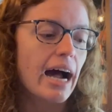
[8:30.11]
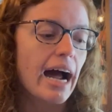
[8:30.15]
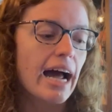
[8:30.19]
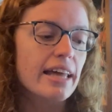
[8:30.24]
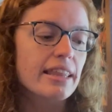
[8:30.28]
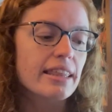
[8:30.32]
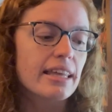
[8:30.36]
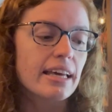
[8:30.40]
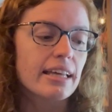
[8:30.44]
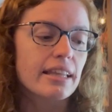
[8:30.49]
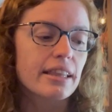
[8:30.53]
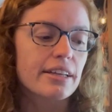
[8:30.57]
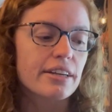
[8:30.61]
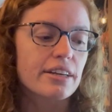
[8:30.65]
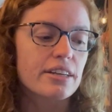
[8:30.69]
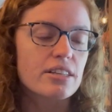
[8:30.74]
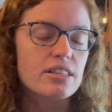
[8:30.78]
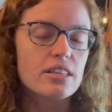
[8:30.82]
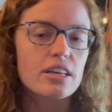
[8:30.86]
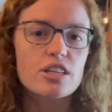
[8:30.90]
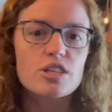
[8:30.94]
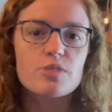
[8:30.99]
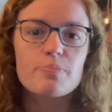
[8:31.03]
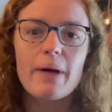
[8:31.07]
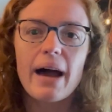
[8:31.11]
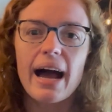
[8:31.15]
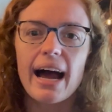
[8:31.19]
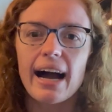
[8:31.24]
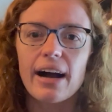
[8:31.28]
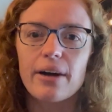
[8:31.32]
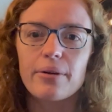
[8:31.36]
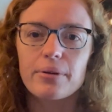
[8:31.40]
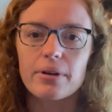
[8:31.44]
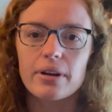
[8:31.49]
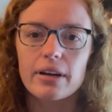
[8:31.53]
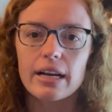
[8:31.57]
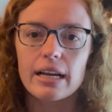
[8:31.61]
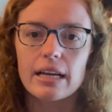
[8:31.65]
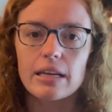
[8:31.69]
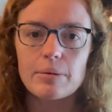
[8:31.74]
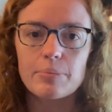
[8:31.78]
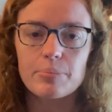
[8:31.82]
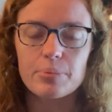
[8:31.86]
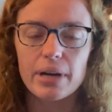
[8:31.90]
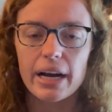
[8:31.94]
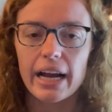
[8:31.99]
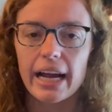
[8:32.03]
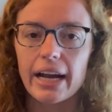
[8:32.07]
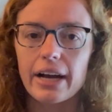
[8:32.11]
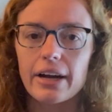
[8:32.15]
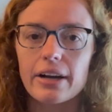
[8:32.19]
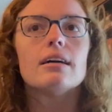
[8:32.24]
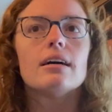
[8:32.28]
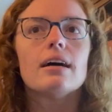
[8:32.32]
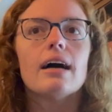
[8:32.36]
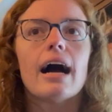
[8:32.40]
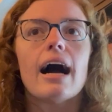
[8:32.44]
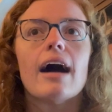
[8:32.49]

I think there's such power in prayer.